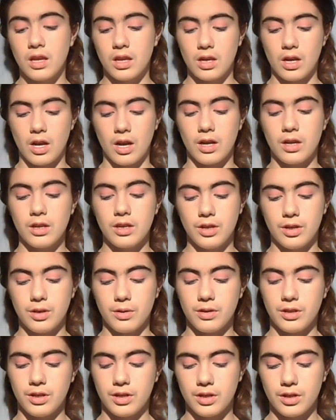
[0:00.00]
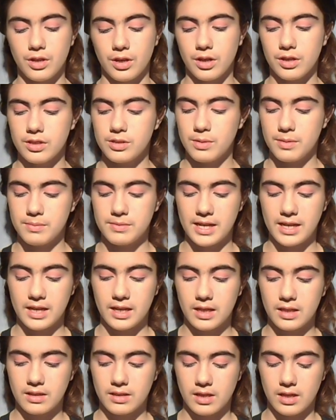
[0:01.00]
you know, you do what you can do. So I'm
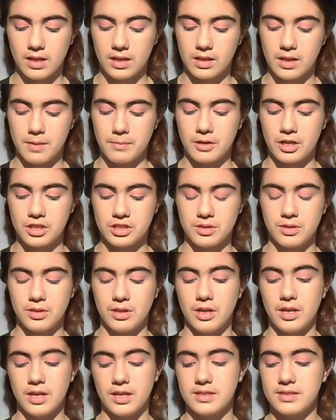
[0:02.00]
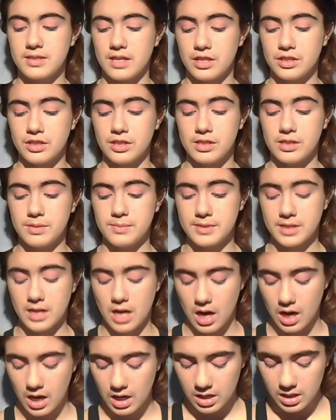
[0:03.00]
taking the Clump Crusher Extensions
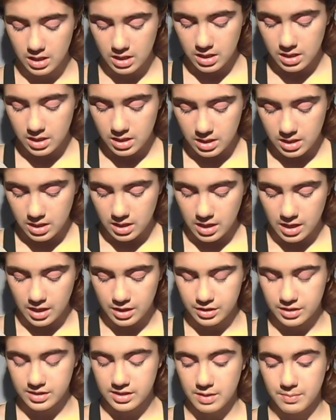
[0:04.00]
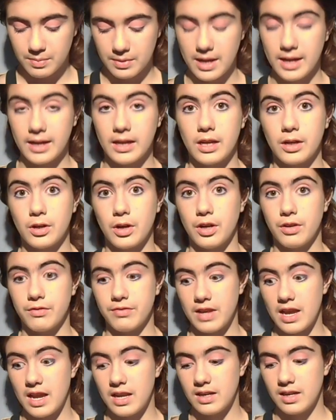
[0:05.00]
mascara and just applying a coat of
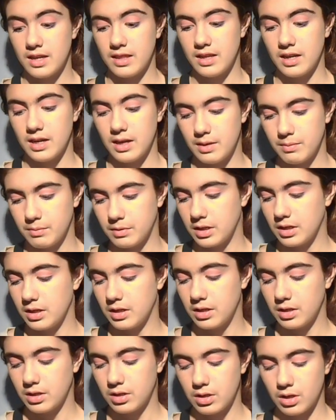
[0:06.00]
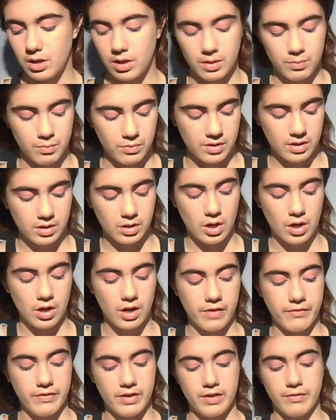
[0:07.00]
that, and then I'm going to go in with a
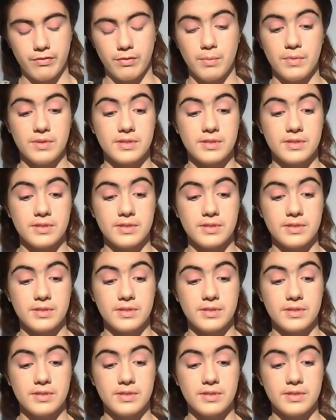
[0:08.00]
coat of a different